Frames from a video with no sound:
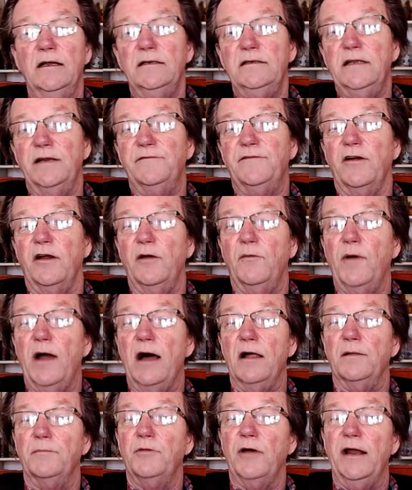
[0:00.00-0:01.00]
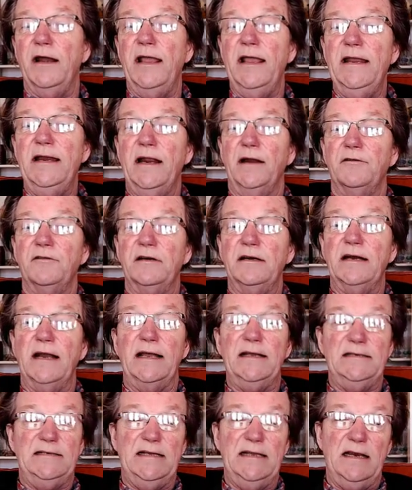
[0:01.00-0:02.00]
did very well. It brought
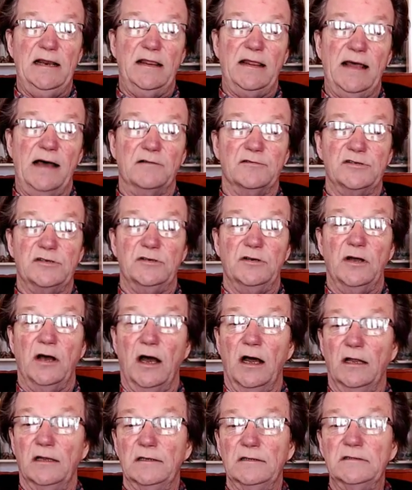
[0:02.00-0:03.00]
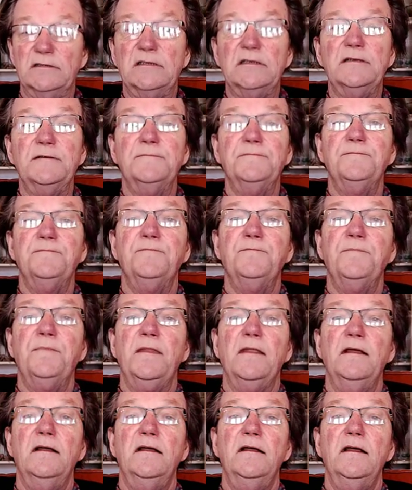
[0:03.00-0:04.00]
$819,000.
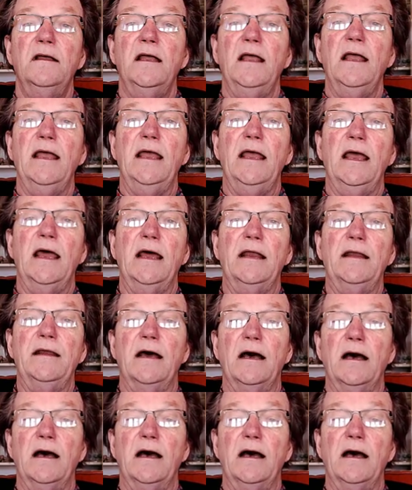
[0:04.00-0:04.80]
And